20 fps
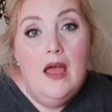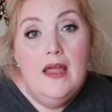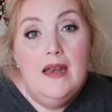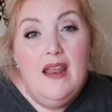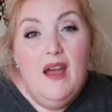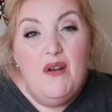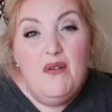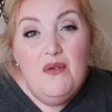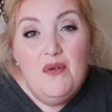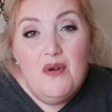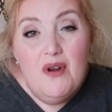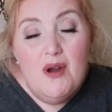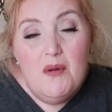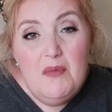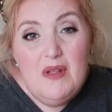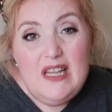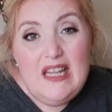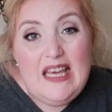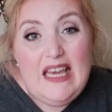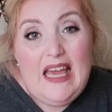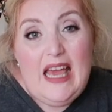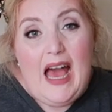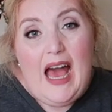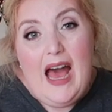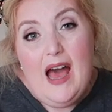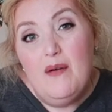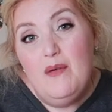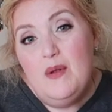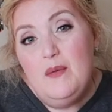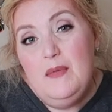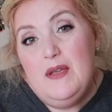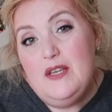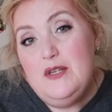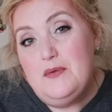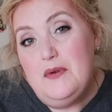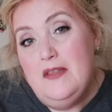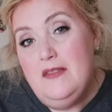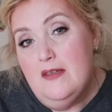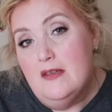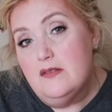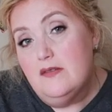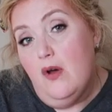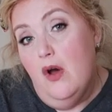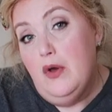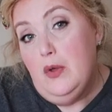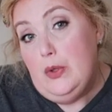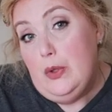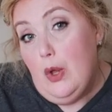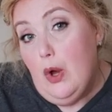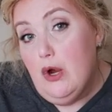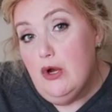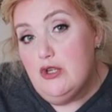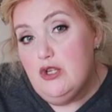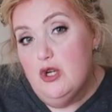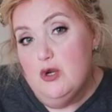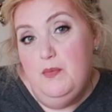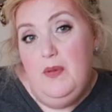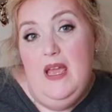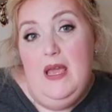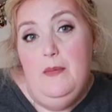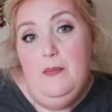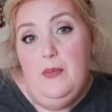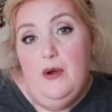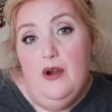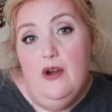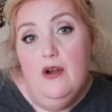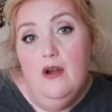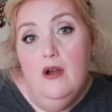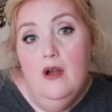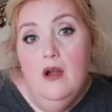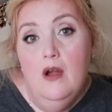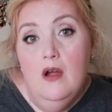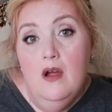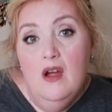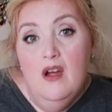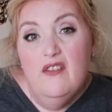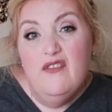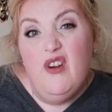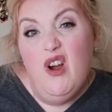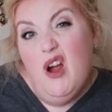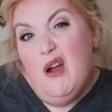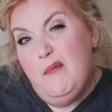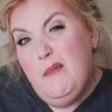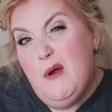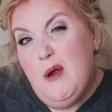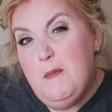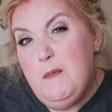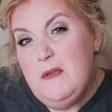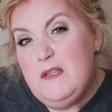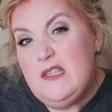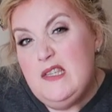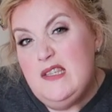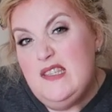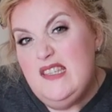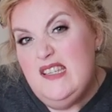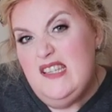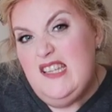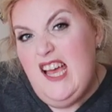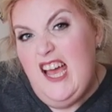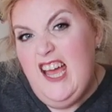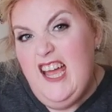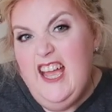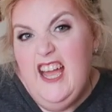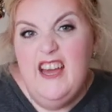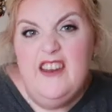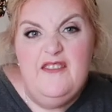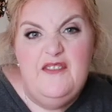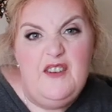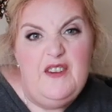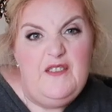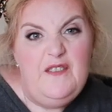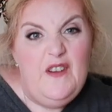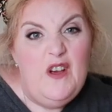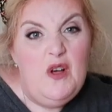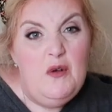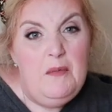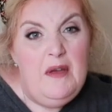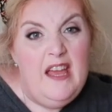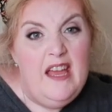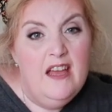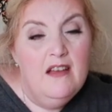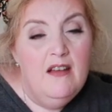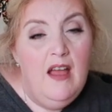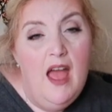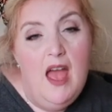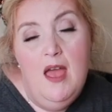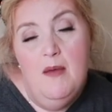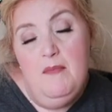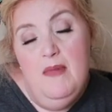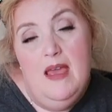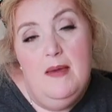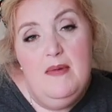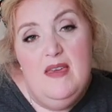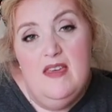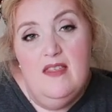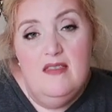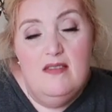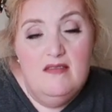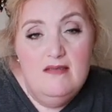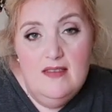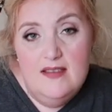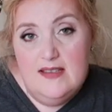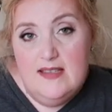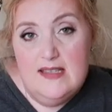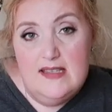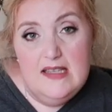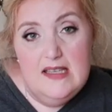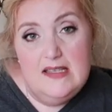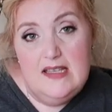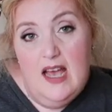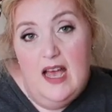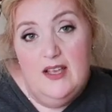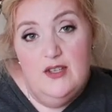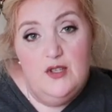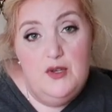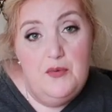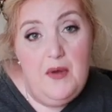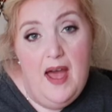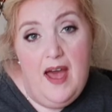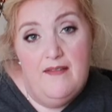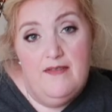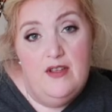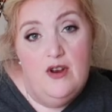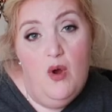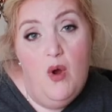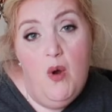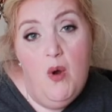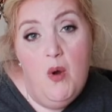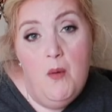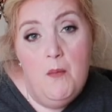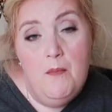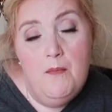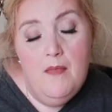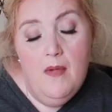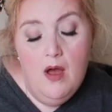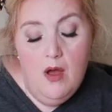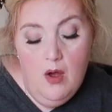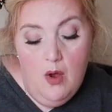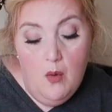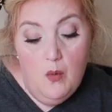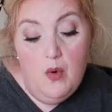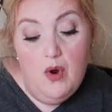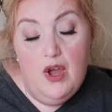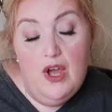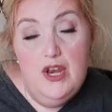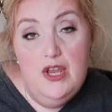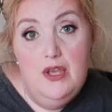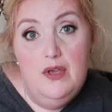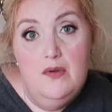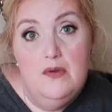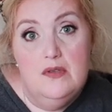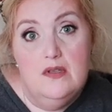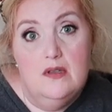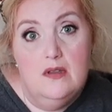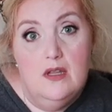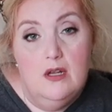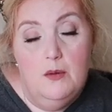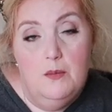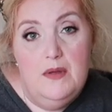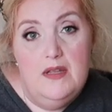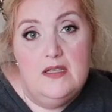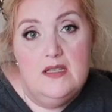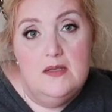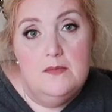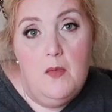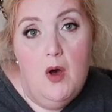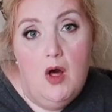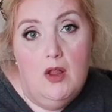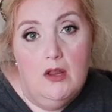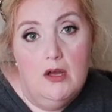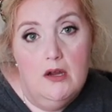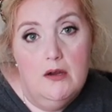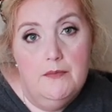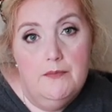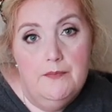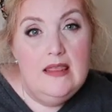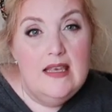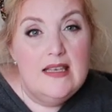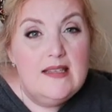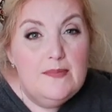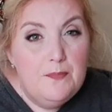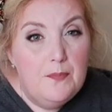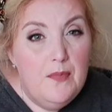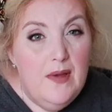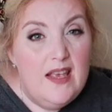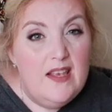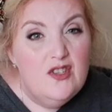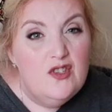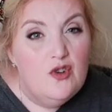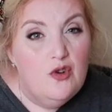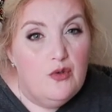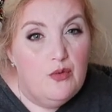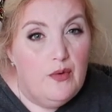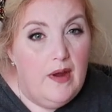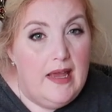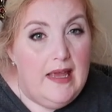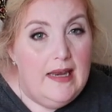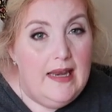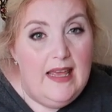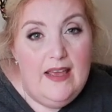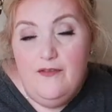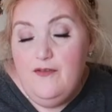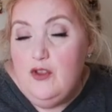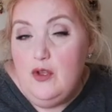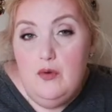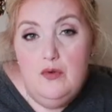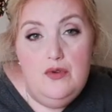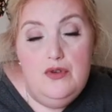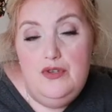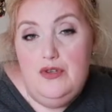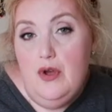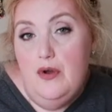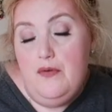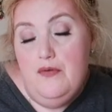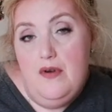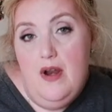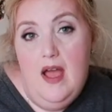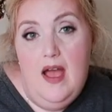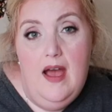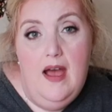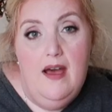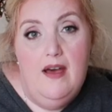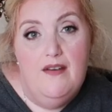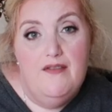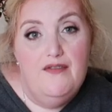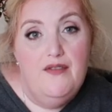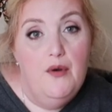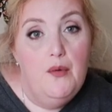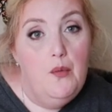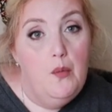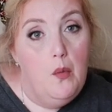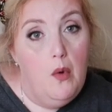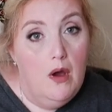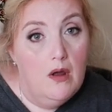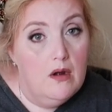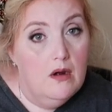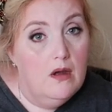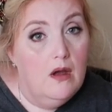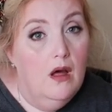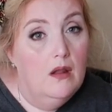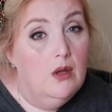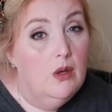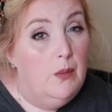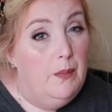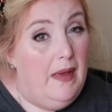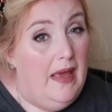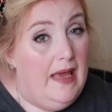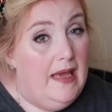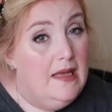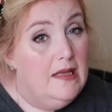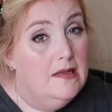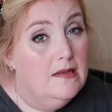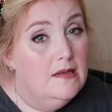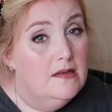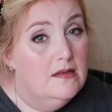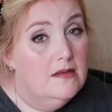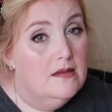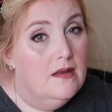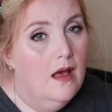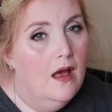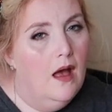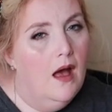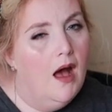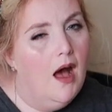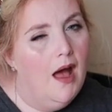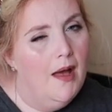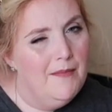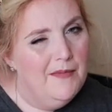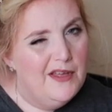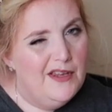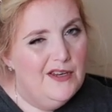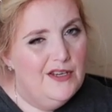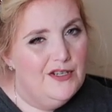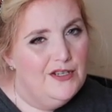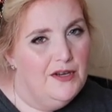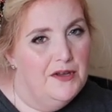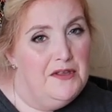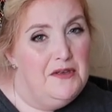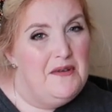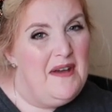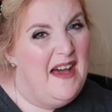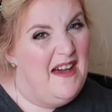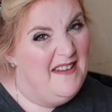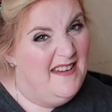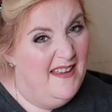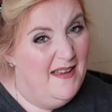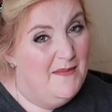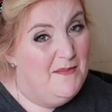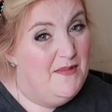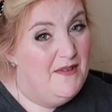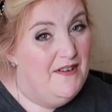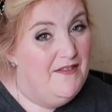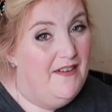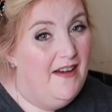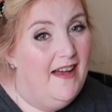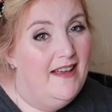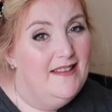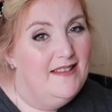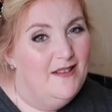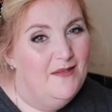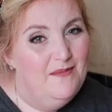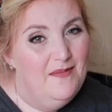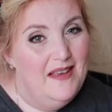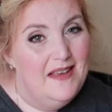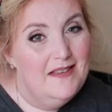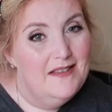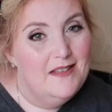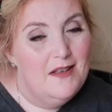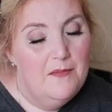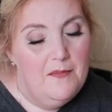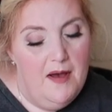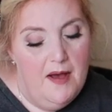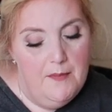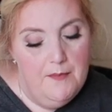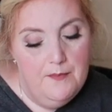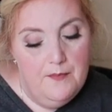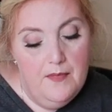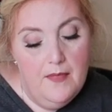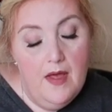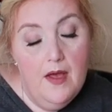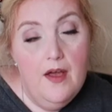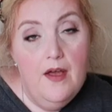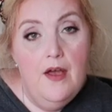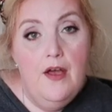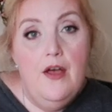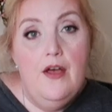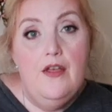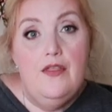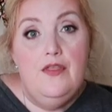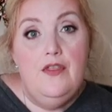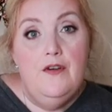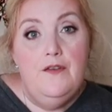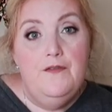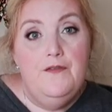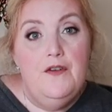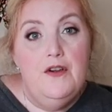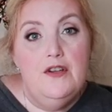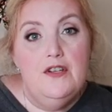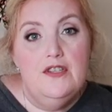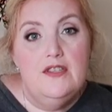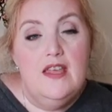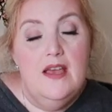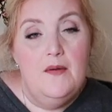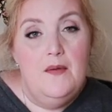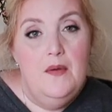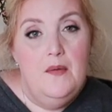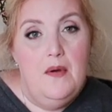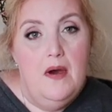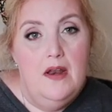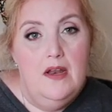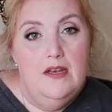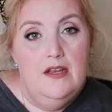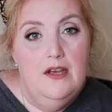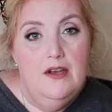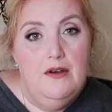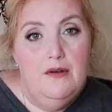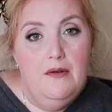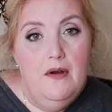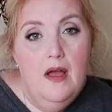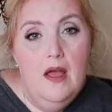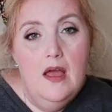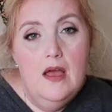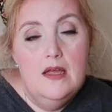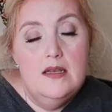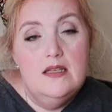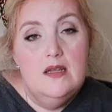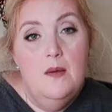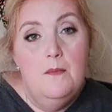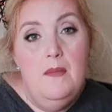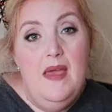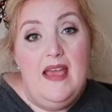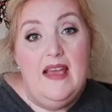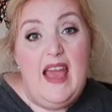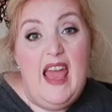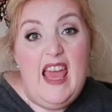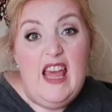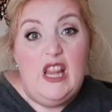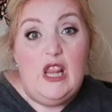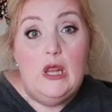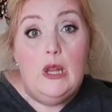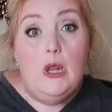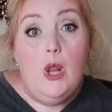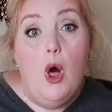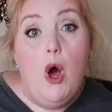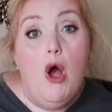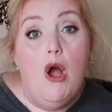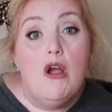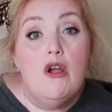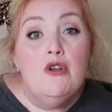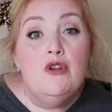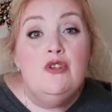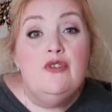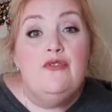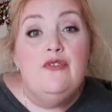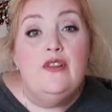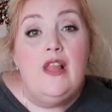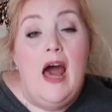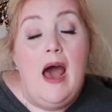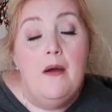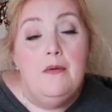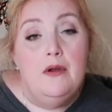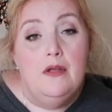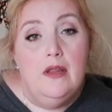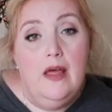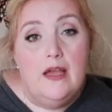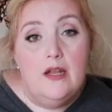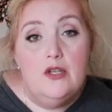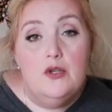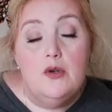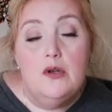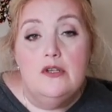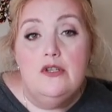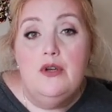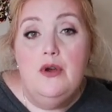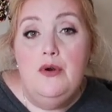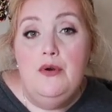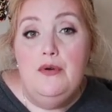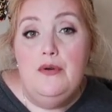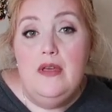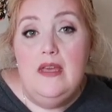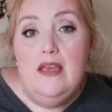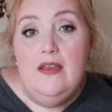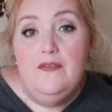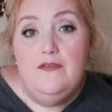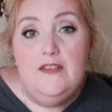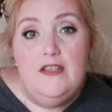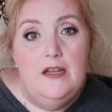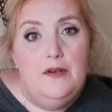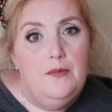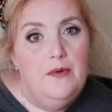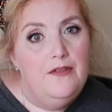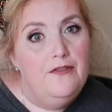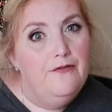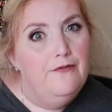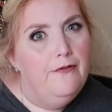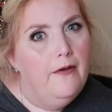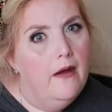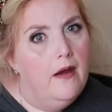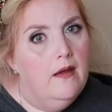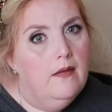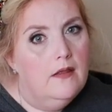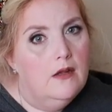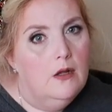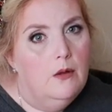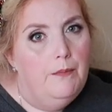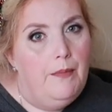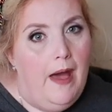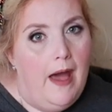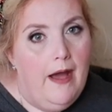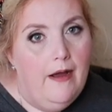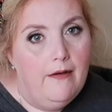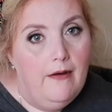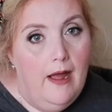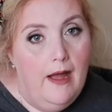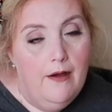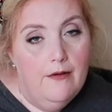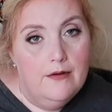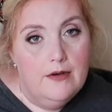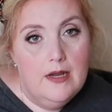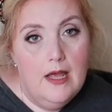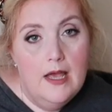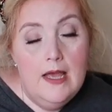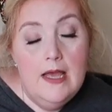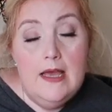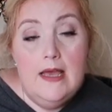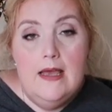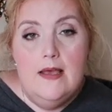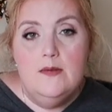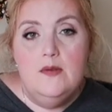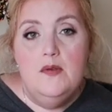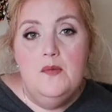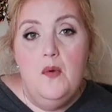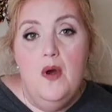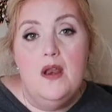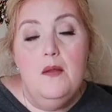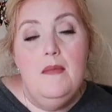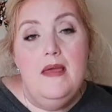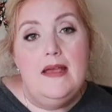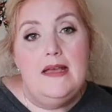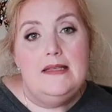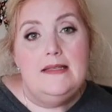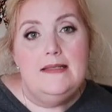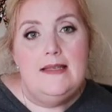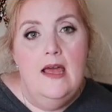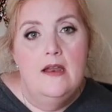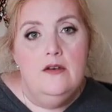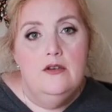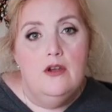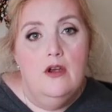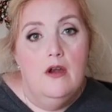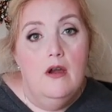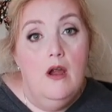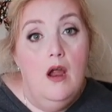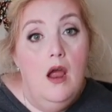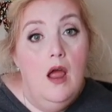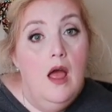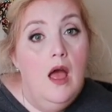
Now, normally I would be doing this on larger paper. For our purposes today and for filming, and maybe this is the size you have at home, we're gonna use a little bit smaller. This is great if you don't have watercolor paints. I'm gonna show you how to improvise and make some up. The first thing we wanna do to make a large flower like Georgia O'Keeffe did with very little background is we wanna make a center.